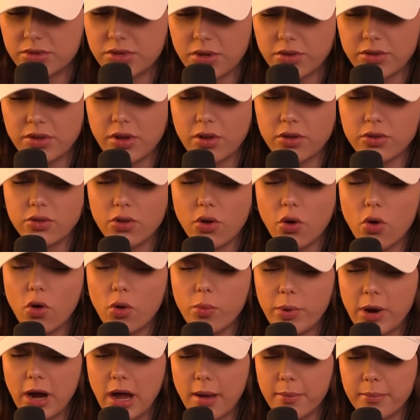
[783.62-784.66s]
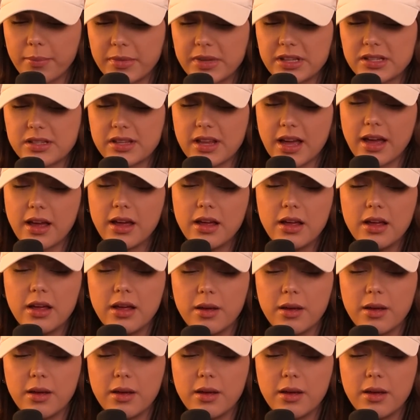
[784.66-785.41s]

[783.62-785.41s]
So the whole problem is that